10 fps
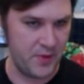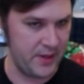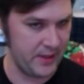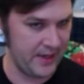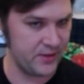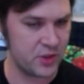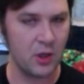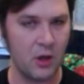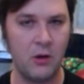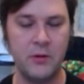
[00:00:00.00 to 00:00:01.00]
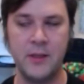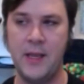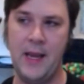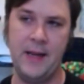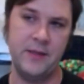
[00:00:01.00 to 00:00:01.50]
insult,
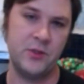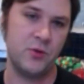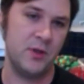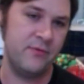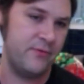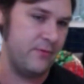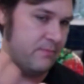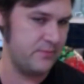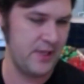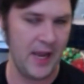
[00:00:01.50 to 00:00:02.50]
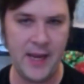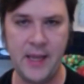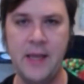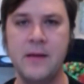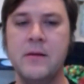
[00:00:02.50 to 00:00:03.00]
and to sort of take
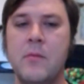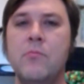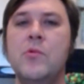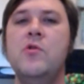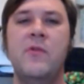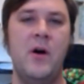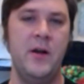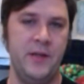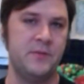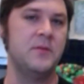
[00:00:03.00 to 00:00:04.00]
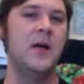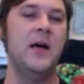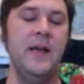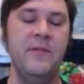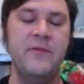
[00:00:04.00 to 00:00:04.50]
it, move on in your
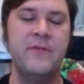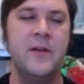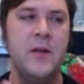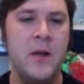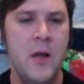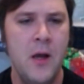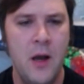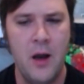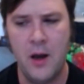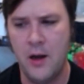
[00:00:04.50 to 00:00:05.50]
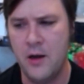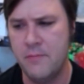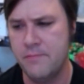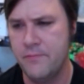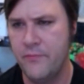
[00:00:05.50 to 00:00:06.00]
life.
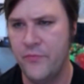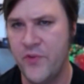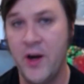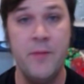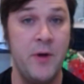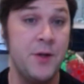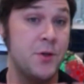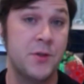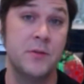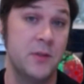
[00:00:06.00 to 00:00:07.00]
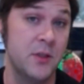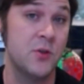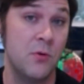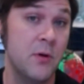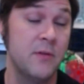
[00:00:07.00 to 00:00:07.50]
Very much the
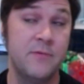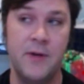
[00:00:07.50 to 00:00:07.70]
sort of